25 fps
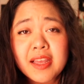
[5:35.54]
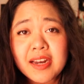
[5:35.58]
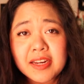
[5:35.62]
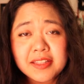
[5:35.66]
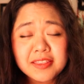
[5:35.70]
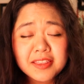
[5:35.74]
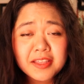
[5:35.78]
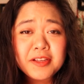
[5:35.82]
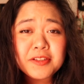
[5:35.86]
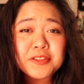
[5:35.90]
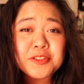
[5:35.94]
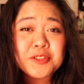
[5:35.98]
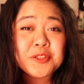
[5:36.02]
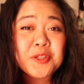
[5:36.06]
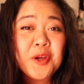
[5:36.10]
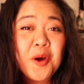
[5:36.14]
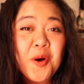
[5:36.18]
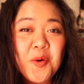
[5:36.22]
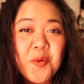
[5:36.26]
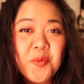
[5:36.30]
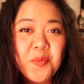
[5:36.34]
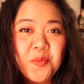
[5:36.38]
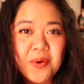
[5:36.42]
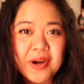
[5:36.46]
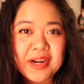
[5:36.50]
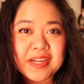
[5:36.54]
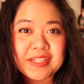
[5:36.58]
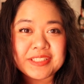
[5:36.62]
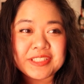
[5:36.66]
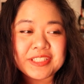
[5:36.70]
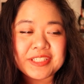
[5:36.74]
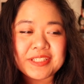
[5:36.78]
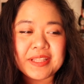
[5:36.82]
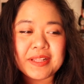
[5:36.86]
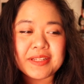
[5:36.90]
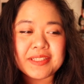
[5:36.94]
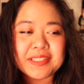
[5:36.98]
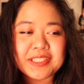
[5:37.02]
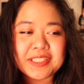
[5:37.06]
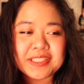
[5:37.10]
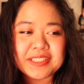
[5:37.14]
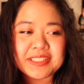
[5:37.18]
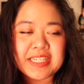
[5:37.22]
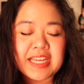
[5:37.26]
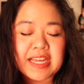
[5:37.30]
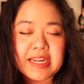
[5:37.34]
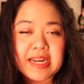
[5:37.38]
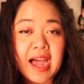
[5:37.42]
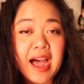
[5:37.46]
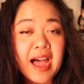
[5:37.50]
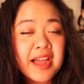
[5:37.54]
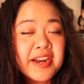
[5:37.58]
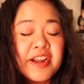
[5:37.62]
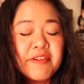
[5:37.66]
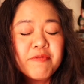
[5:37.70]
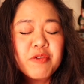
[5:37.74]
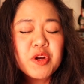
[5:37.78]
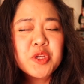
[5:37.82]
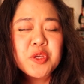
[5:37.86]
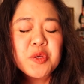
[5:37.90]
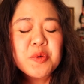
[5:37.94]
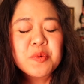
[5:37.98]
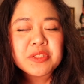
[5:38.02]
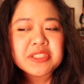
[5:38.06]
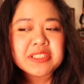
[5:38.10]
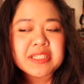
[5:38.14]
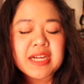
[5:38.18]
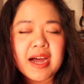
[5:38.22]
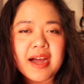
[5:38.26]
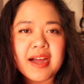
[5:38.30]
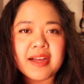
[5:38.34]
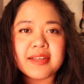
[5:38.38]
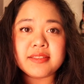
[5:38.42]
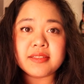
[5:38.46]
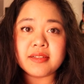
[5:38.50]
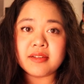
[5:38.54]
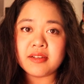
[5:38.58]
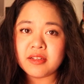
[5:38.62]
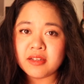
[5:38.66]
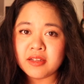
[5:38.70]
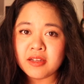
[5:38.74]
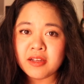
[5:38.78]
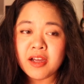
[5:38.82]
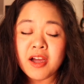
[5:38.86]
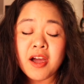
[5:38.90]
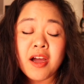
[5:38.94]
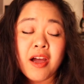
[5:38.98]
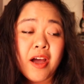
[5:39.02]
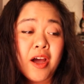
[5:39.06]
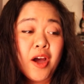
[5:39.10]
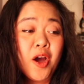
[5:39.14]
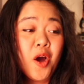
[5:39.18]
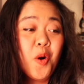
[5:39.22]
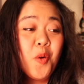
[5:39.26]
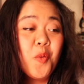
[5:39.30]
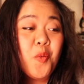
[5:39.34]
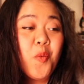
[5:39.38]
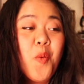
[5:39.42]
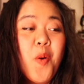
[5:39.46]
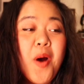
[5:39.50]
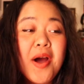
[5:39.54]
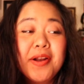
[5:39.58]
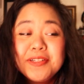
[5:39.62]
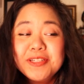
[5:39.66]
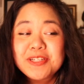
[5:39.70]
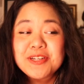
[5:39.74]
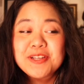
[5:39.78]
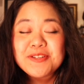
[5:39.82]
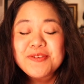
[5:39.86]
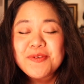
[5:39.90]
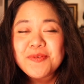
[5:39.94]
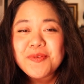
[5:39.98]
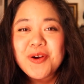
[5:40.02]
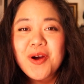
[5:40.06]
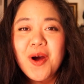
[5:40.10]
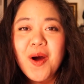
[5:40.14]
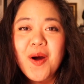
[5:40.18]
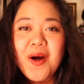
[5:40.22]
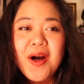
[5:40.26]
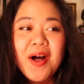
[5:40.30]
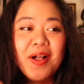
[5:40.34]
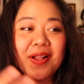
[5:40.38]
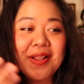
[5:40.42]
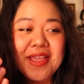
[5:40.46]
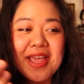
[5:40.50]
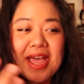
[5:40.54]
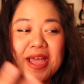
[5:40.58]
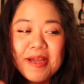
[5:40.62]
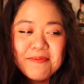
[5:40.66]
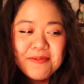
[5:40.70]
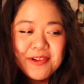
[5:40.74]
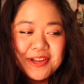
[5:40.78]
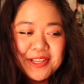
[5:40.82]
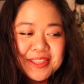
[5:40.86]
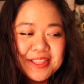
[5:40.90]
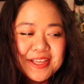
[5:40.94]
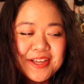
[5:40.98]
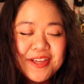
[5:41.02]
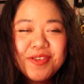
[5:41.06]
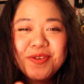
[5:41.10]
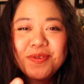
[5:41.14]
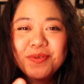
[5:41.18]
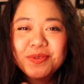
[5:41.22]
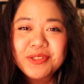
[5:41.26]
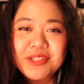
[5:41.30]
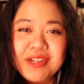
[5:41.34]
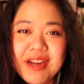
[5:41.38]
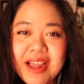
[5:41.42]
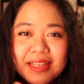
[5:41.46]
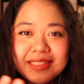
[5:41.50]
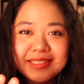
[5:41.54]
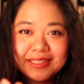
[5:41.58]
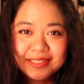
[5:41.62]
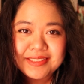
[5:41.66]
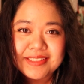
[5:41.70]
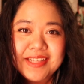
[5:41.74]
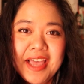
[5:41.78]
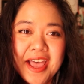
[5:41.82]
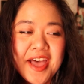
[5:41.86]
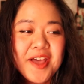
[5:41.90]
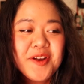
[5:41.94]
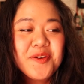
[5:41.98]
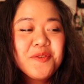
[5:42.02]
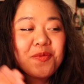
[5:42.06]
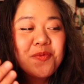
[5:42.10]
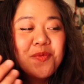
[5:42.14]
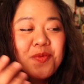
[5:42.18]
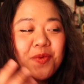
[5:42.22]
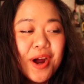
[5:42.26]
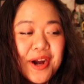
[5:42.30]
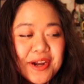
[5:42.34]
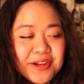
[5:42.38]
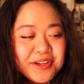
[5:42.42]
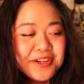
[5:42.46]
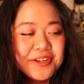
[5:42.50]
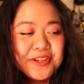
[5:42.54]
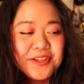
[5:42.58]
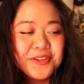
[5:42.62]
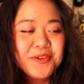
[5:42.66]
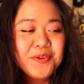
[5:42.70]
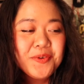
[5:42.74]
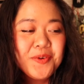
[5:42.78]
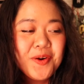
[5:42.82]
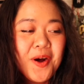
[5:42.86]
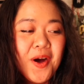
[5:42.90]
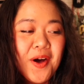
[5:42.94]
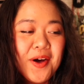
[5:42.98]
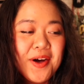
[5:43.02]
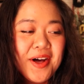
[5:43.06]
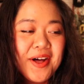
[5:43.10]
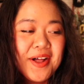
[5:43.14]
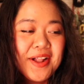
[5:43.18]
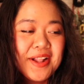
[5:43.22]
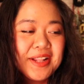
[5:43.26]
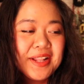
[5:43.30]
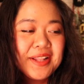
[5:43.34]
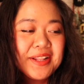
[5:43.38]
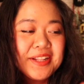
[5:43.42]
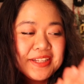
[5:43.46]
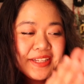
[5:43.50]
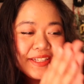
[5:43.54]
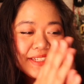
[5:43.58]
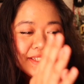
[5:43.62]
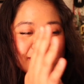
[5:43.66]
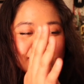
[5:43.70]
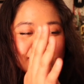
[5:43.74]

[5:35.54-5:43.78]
And I think it's so rich that she said, I never use guys. What do you call everything you just said? What do you call?